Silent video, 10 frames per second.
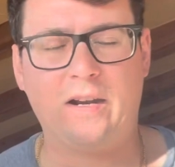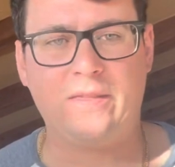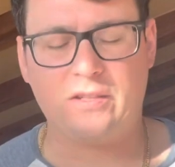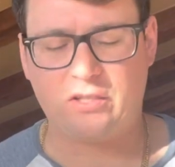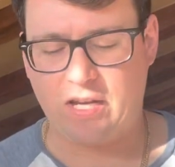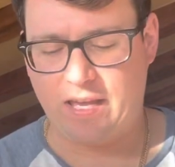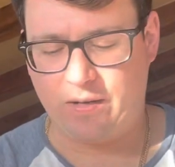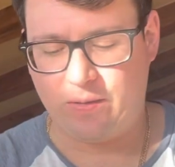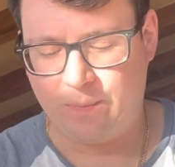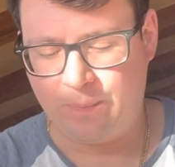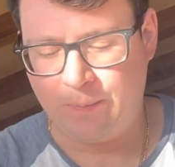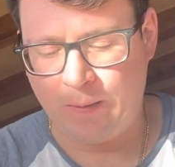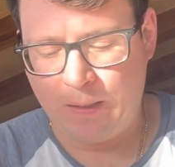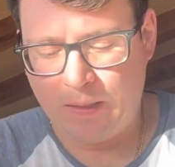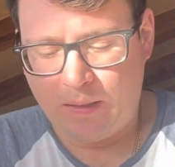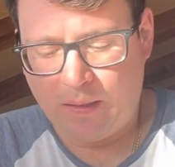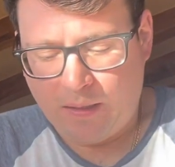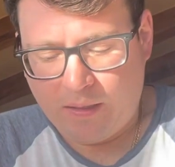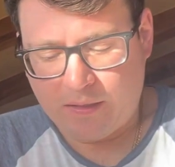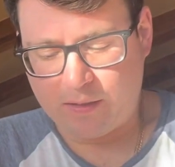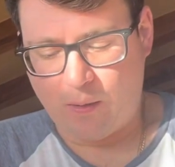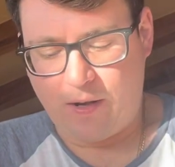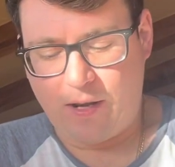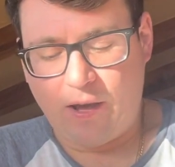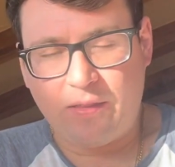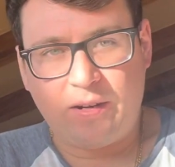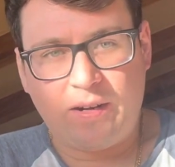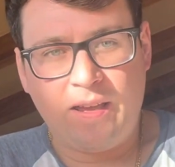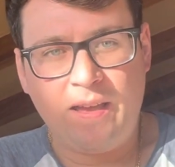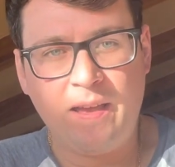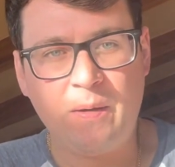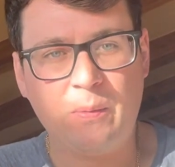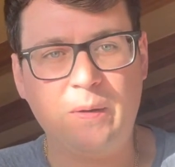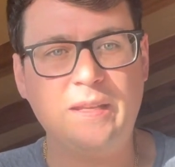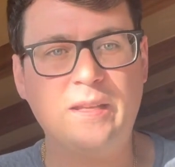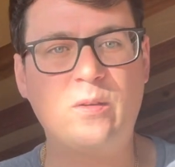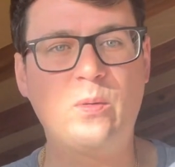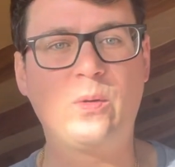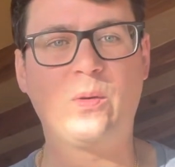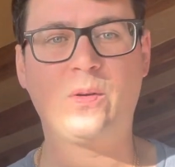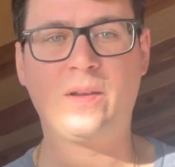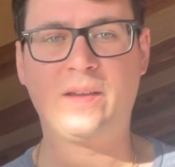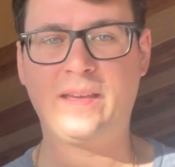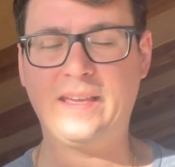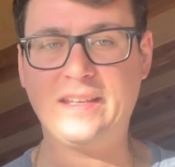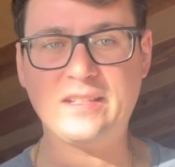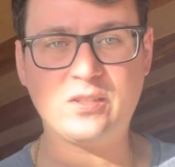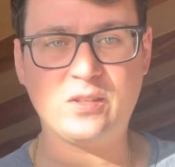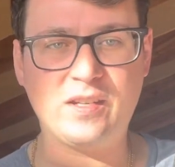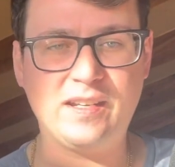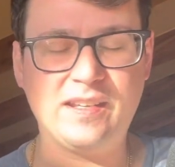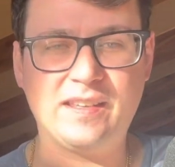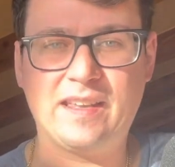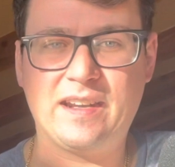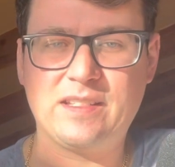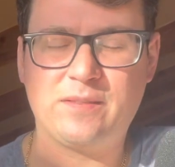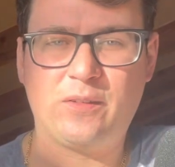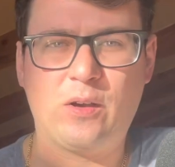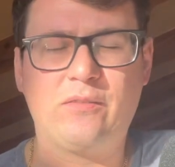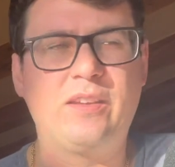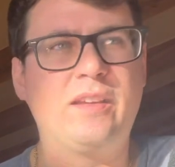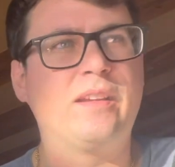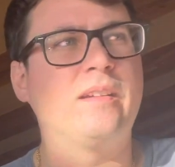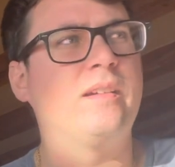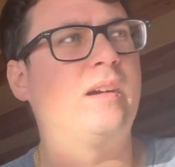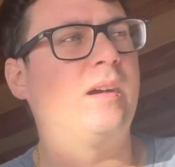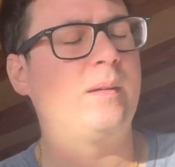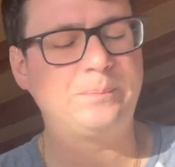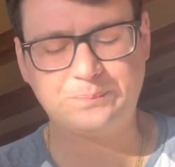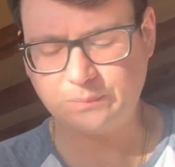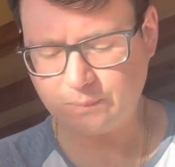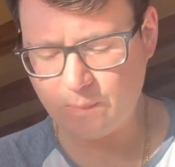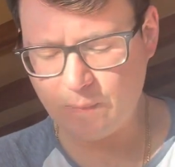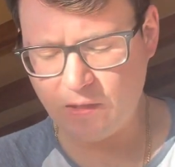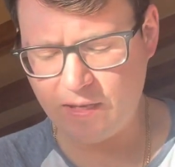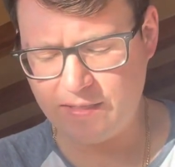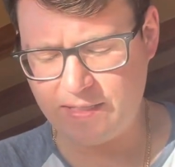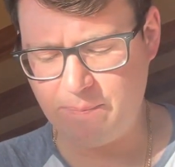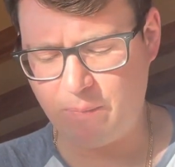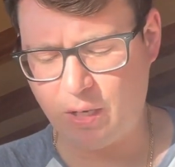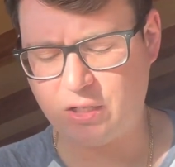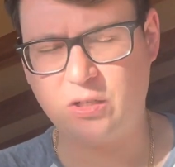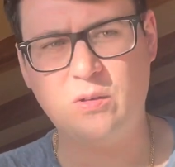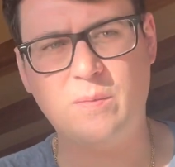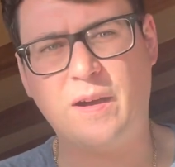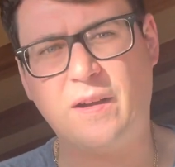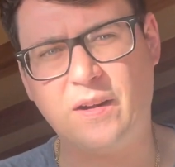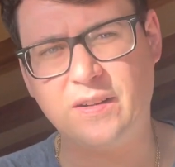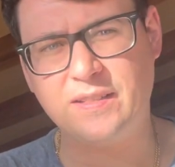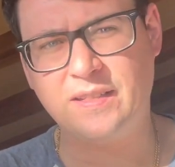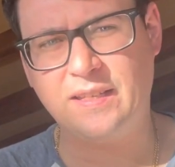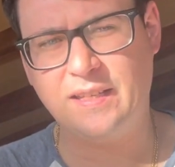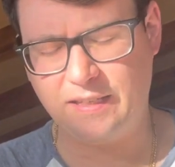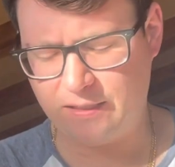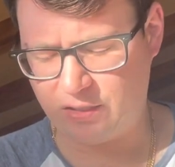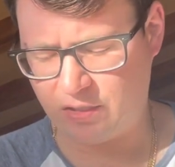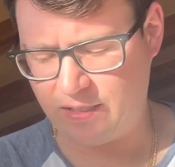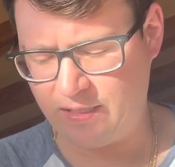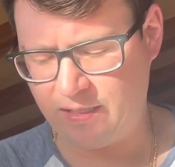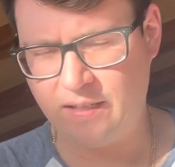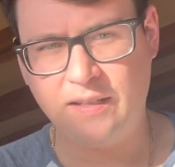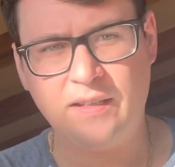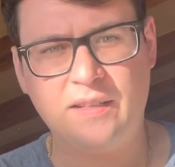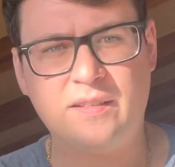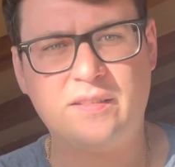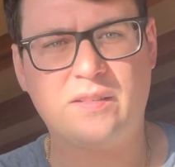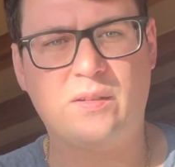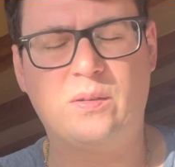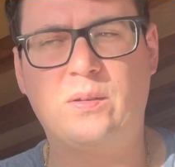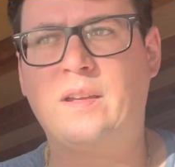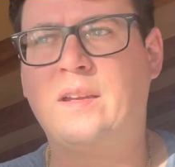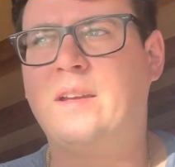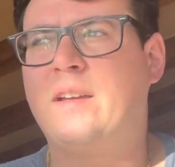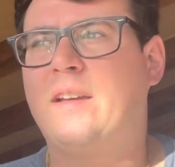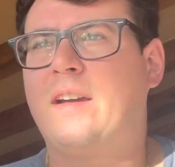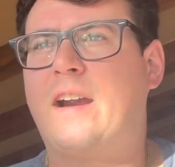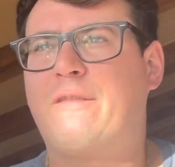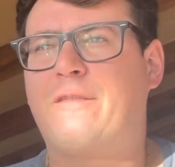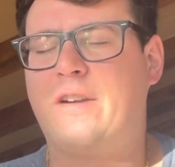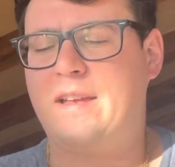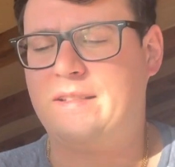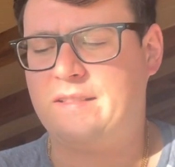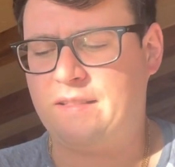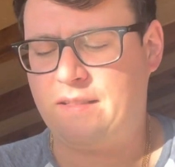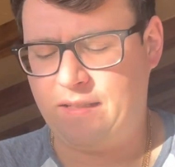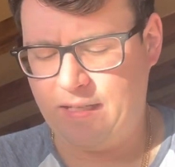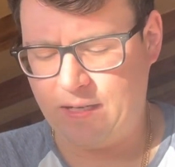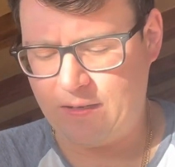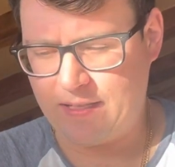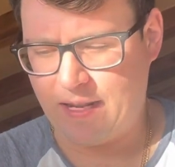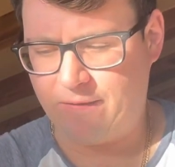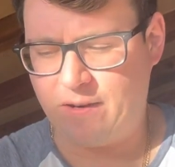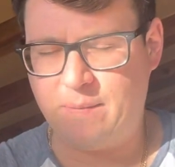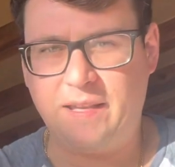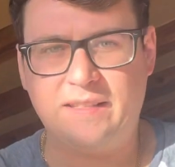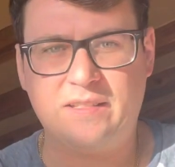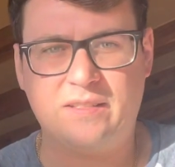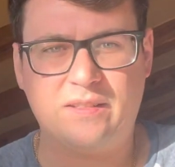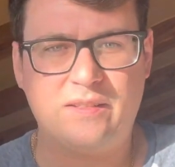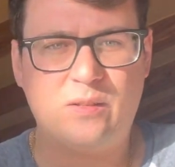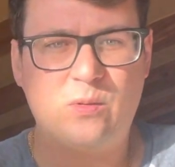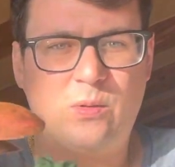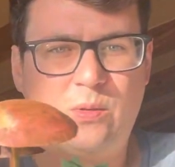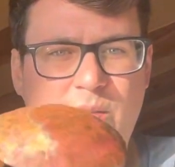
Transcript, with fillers: on this channel. So, another really cool industry that is evolving um, is the mushroom art industry. So, our friends here in Denver make these cool,